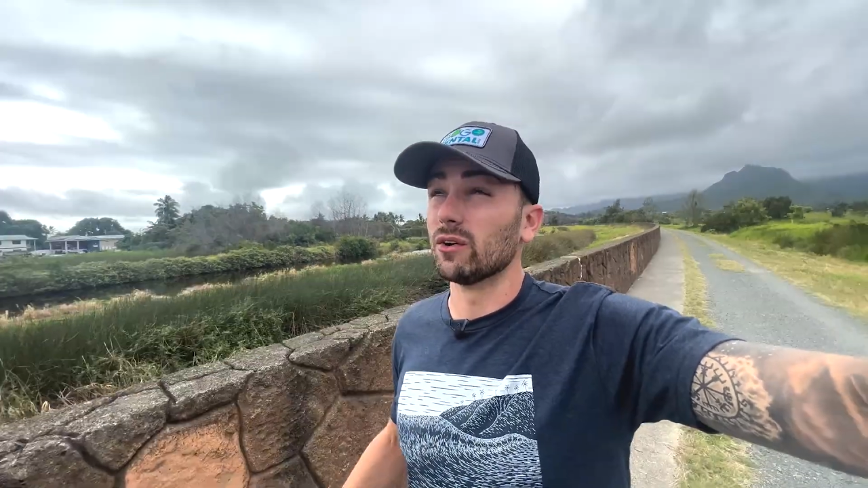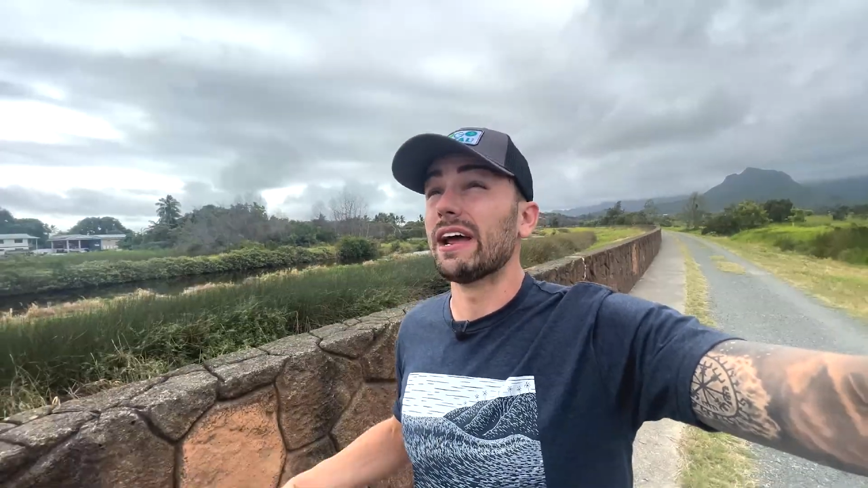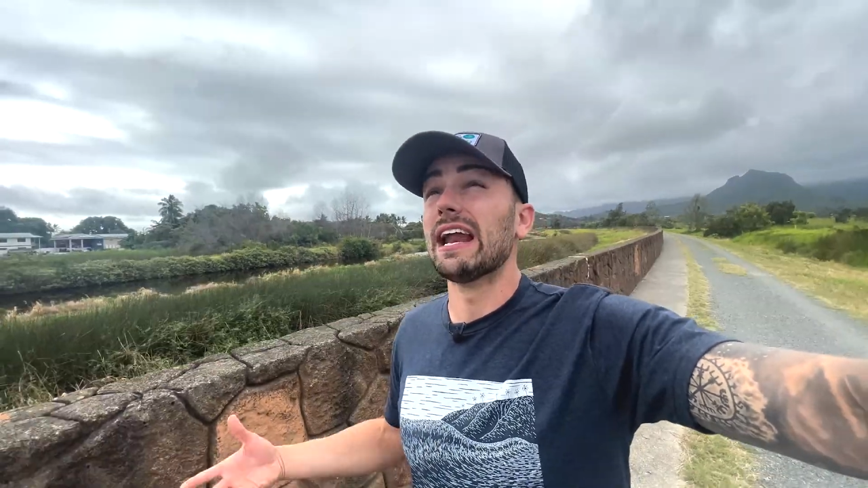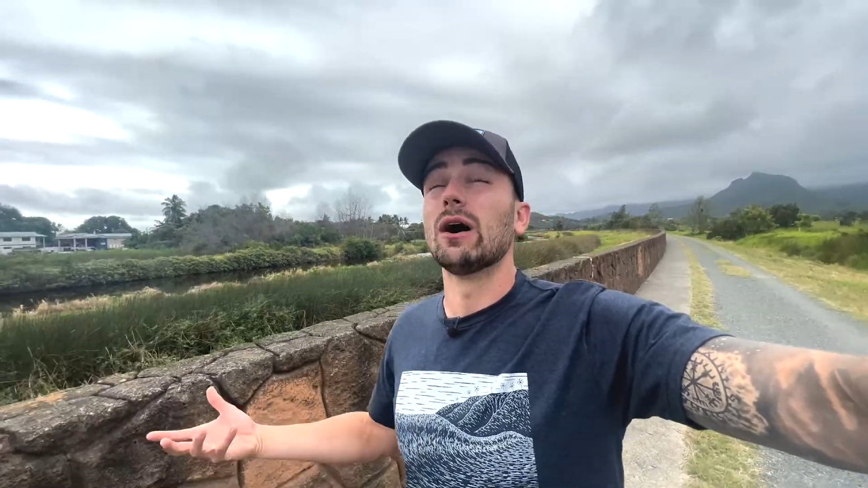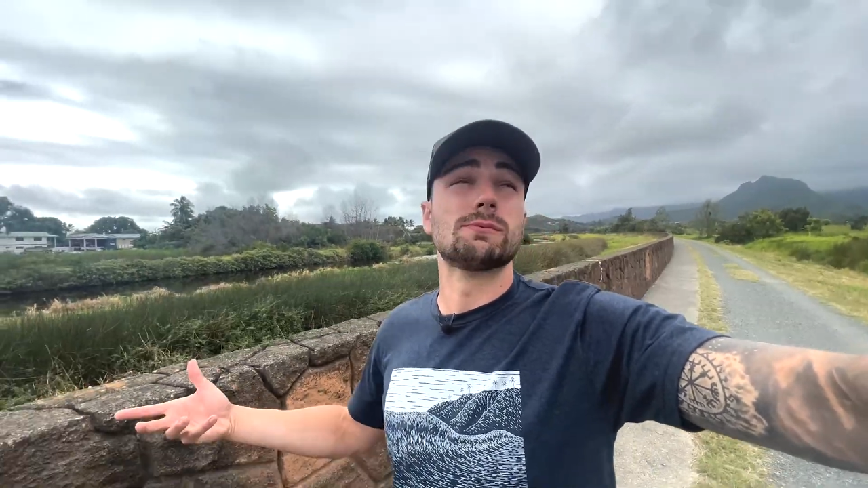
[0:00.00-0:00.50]

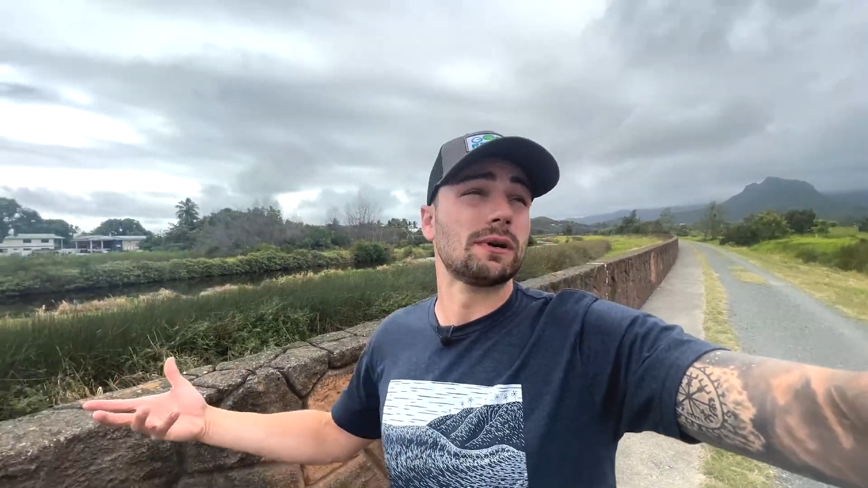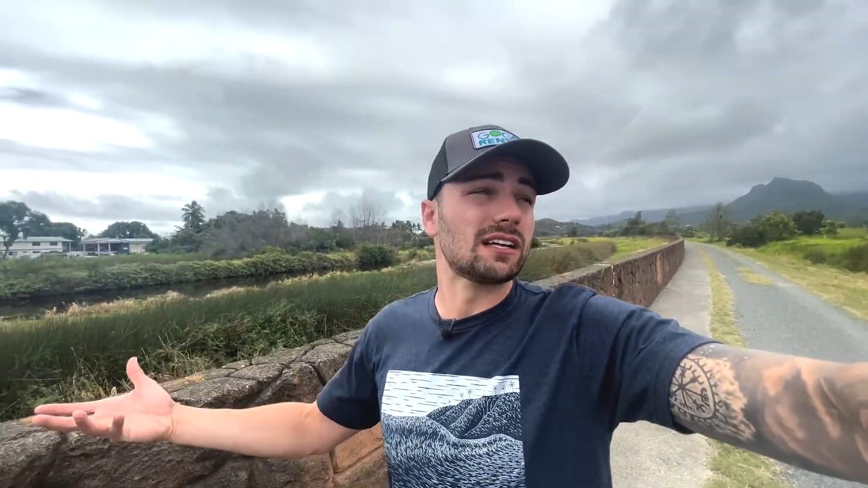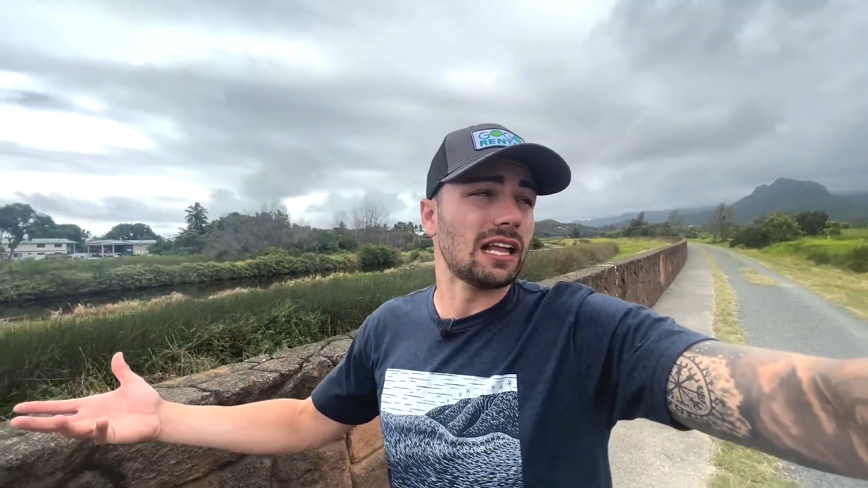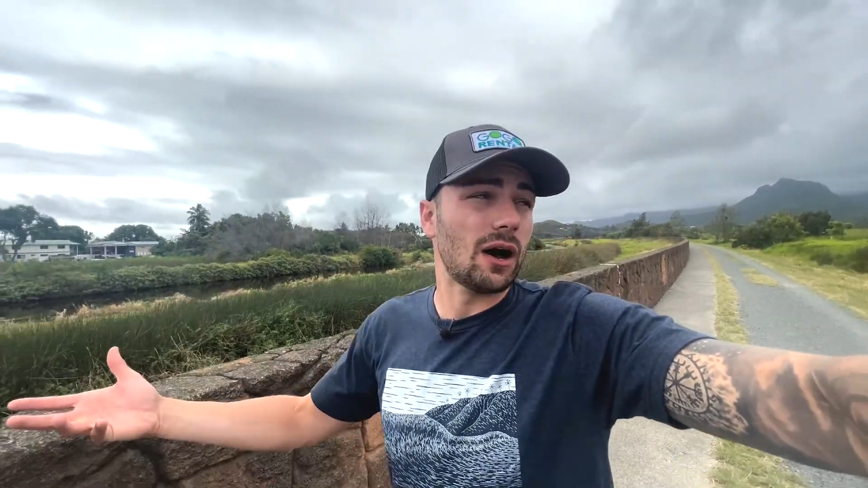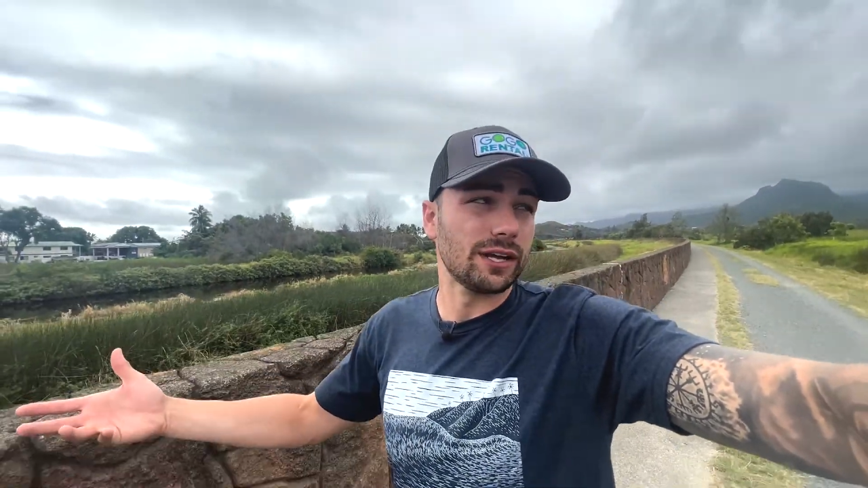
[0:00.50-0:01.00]
Right now it's pretty
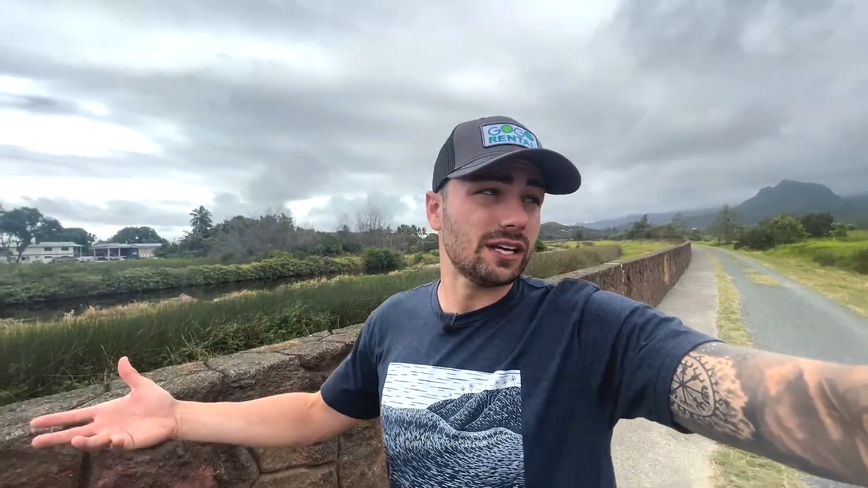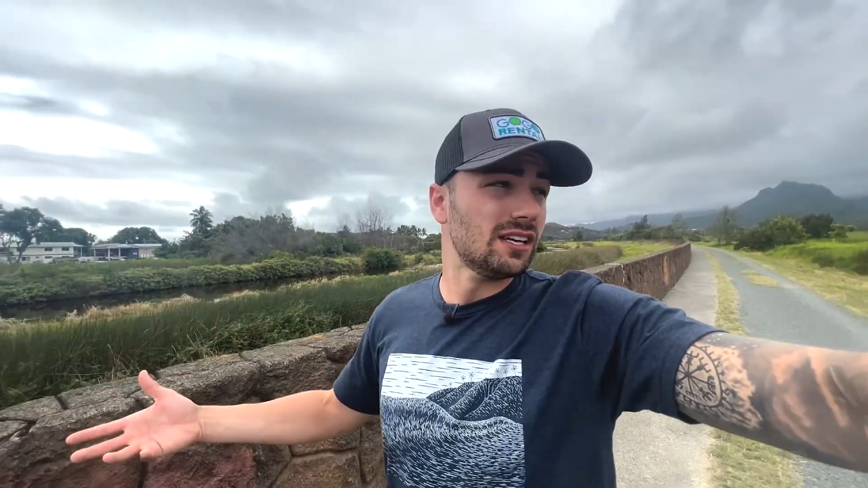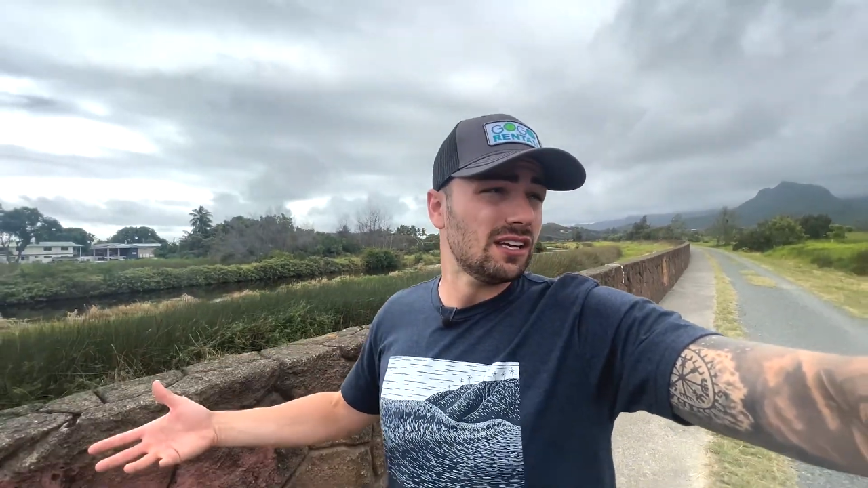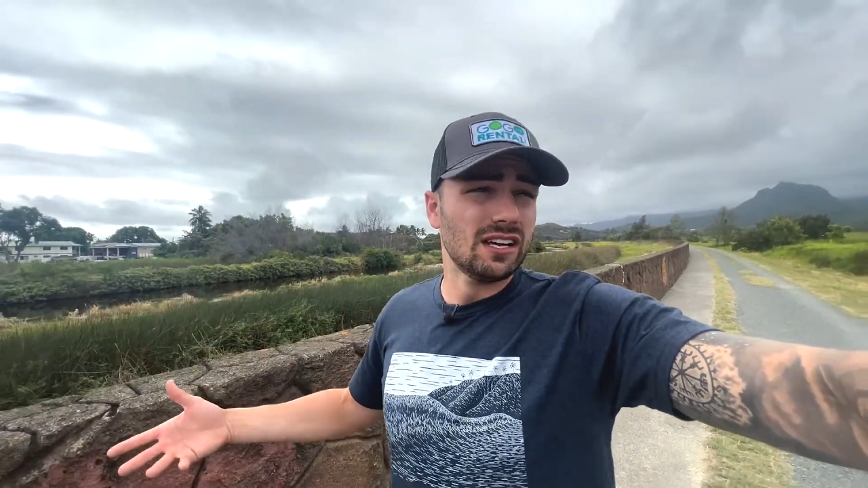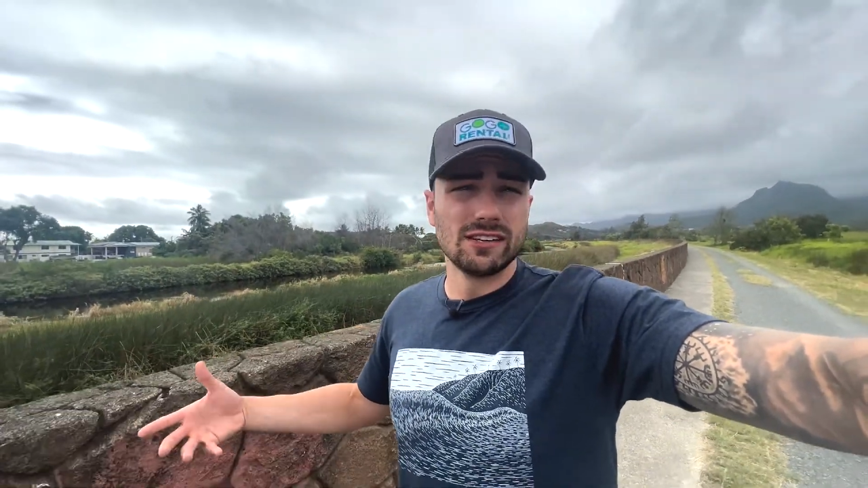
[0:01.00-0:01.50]
cloudy,
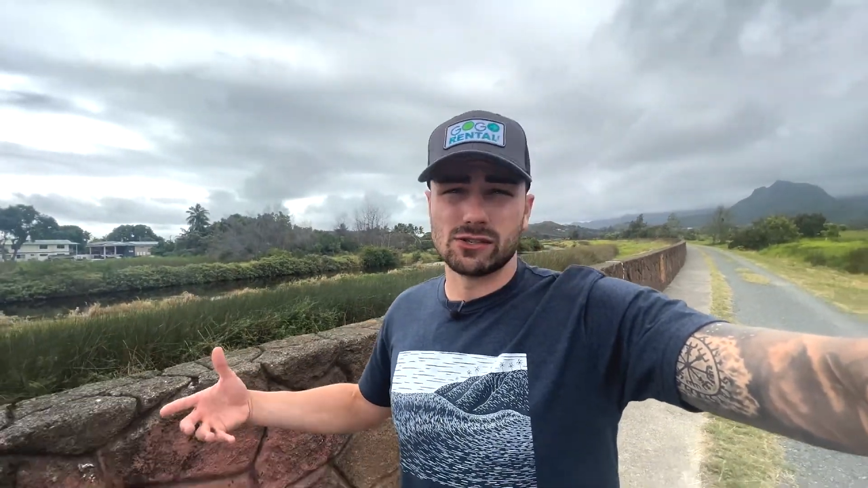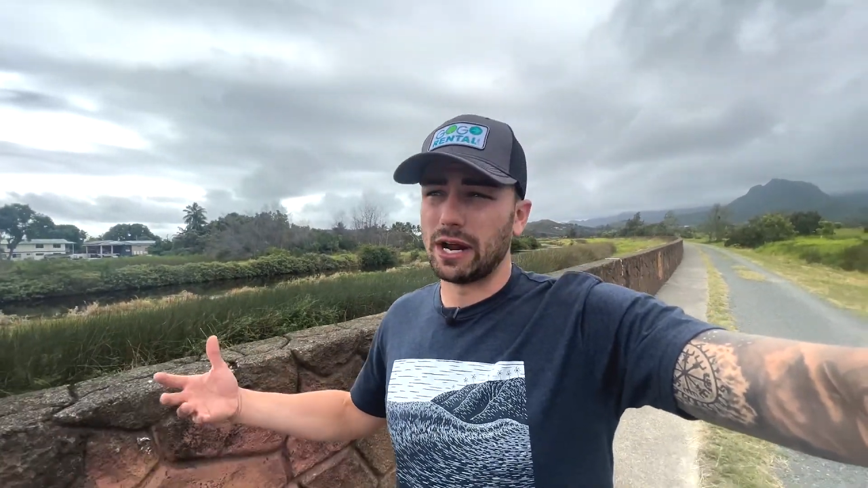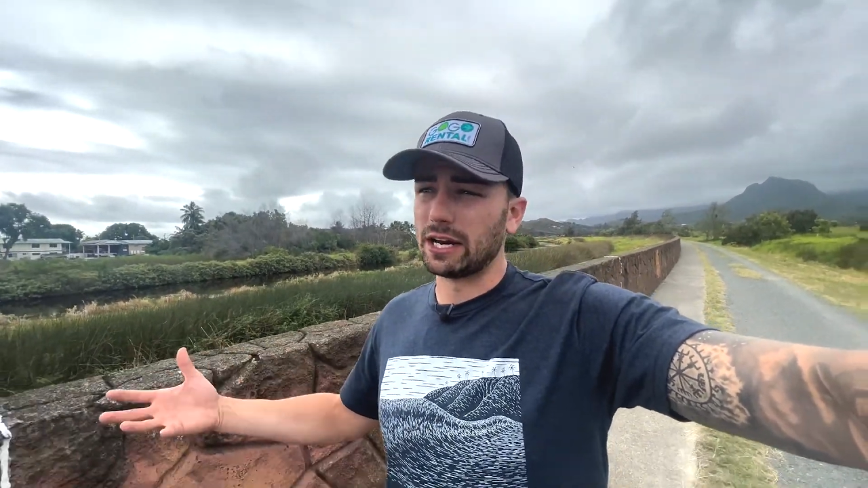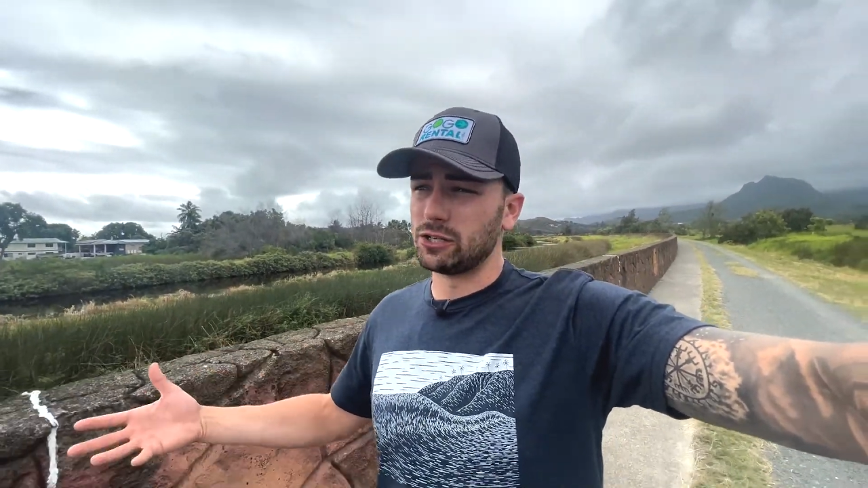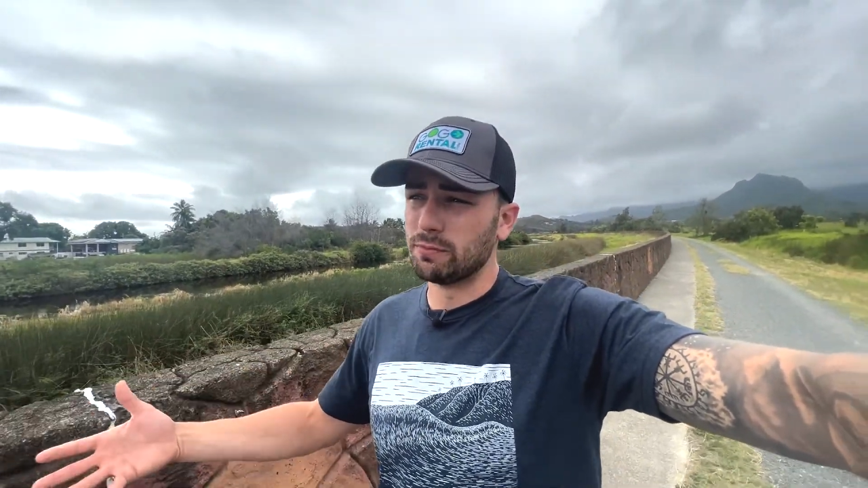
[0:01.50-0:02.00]
so
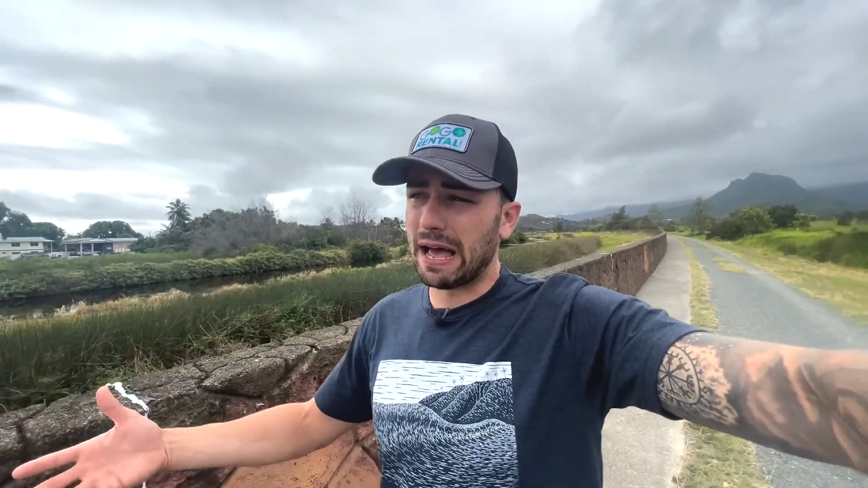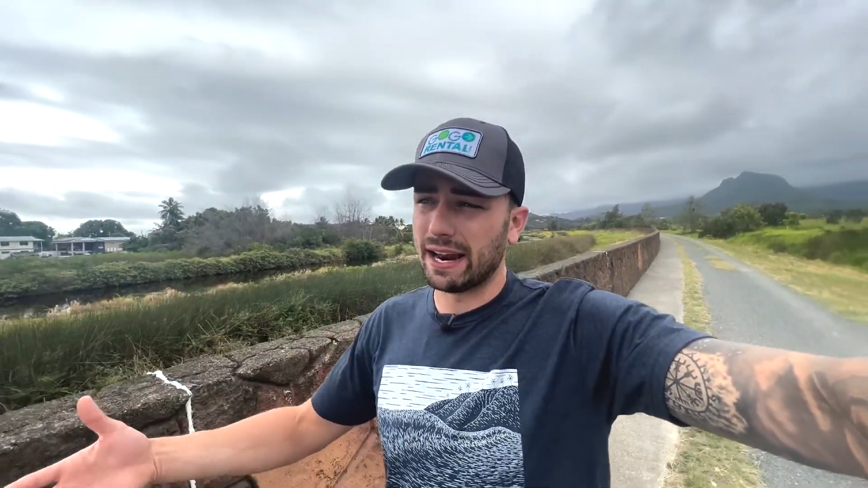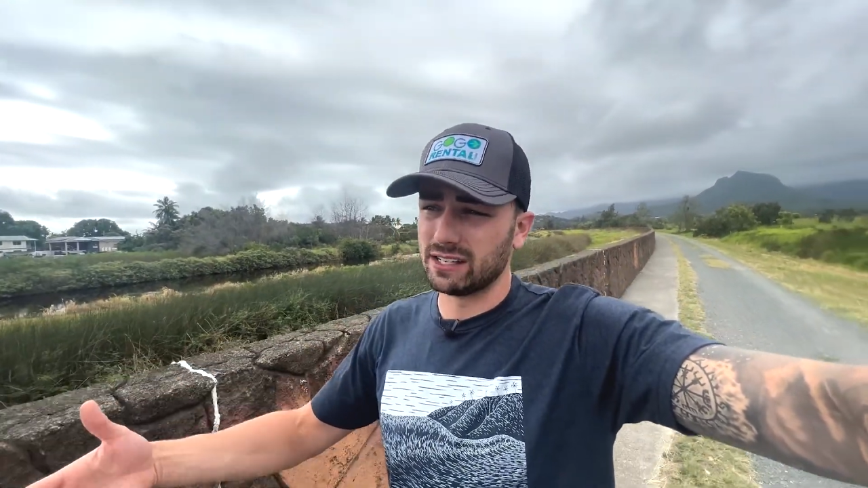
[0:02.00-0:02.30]
not too bad.